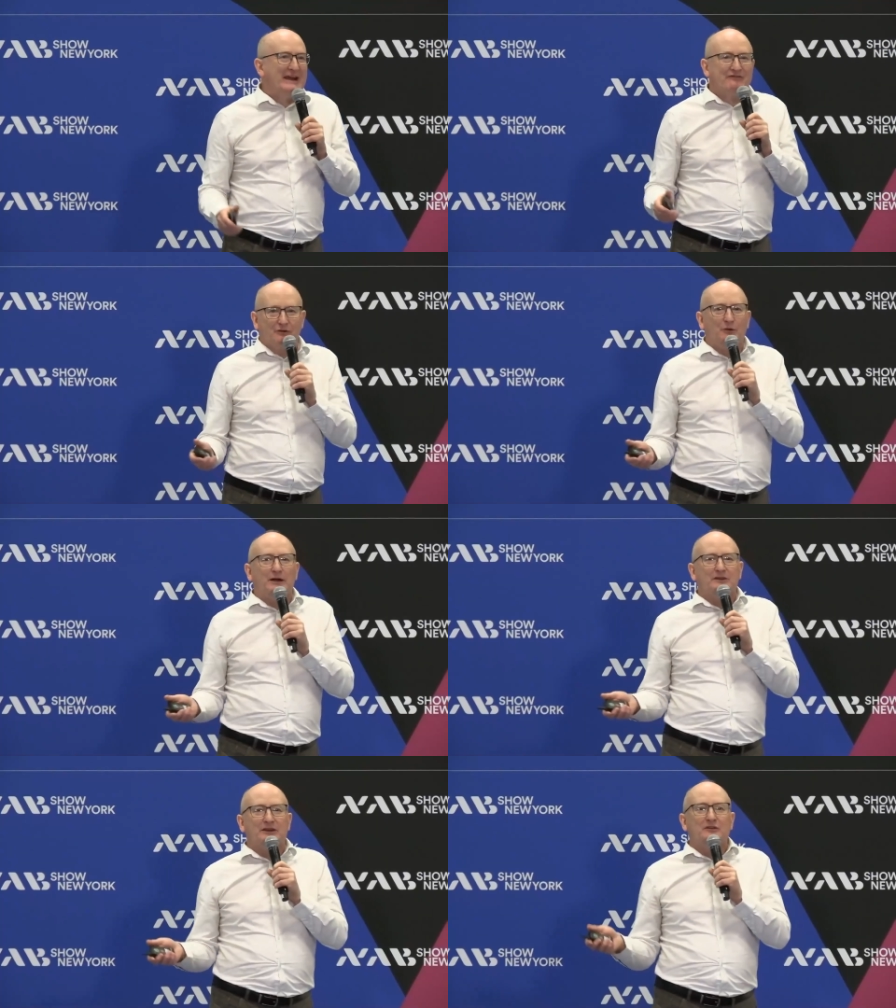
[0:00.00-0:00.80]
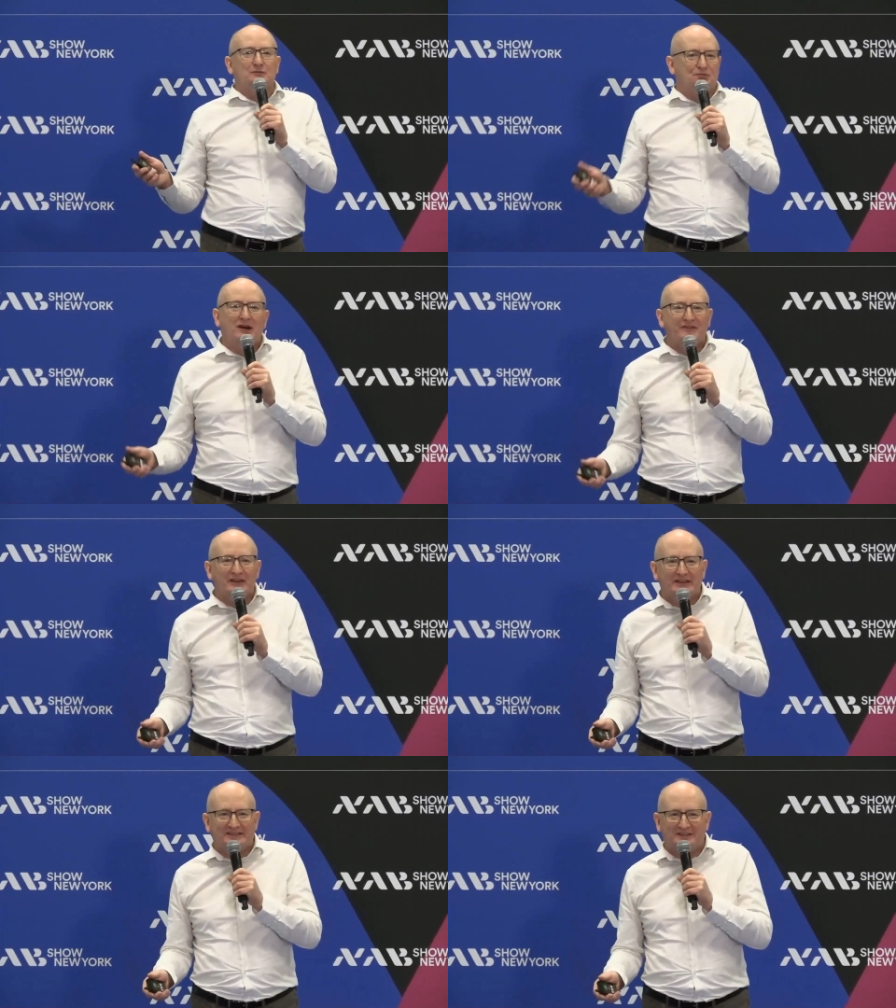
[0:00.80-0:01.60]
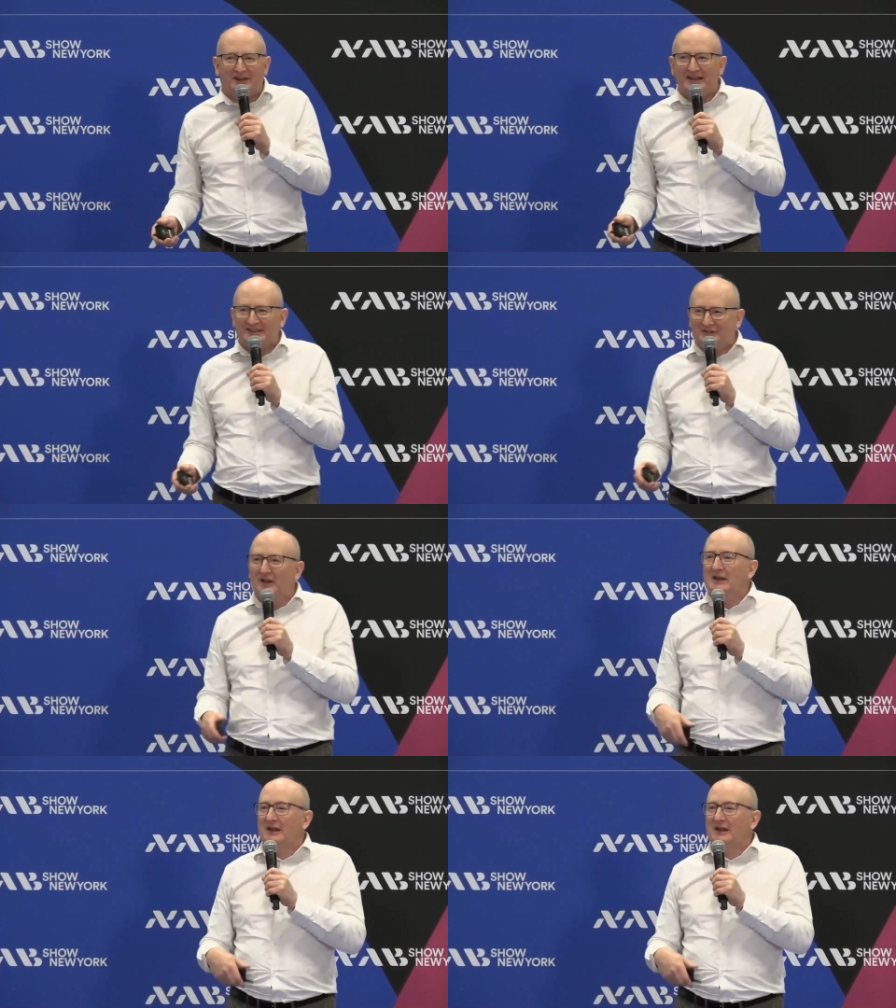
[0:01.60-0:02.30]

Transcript: Everyone used private leased lines